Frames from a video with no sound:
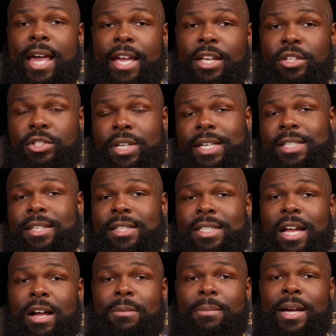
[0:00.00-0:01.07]
and you chase the
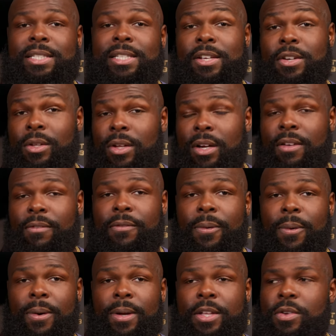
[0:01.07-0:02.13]
sound bites that you're looking
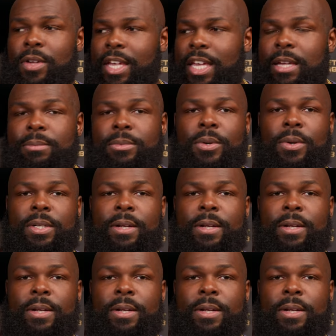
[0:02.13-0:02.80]
for and you keep doing